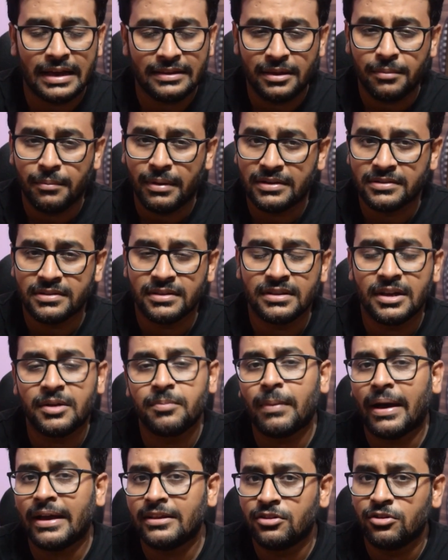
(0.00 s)
As I mentioned,
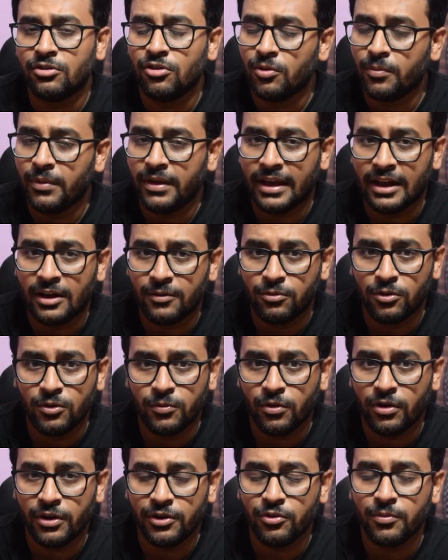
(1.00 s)
that Python will be
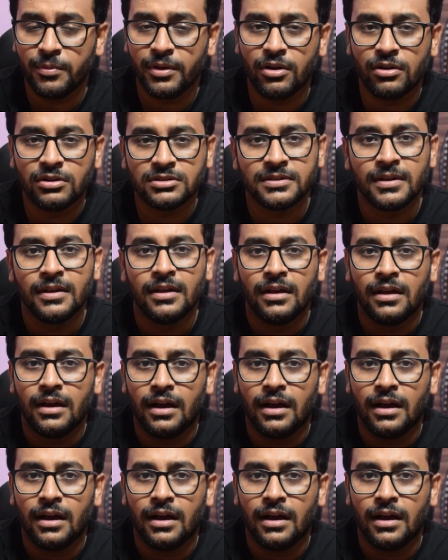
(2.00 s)
helpful for you because